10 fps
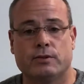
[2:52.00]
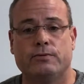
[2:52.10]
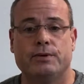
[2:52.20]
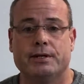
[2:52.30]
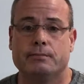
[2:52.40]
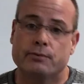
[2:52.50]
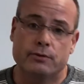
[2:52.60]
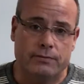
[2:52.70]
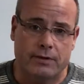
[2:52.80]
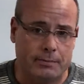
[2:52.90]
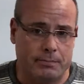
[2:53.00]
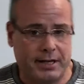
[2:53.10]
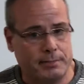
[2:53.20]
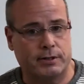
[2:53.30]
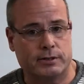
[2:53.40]
So if we can prove on
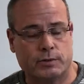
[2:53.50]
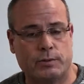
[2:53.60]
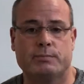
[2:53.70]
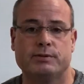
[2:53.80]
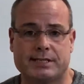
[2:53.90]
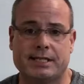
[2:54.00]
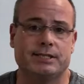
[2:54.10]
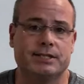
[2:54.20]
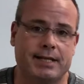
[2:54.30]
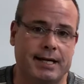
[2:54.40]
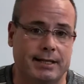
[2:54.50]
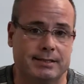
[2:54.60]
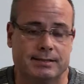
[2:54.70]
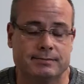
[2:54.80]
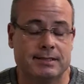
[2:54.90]
paper when we present your
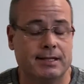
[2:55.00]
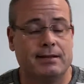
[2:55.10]
case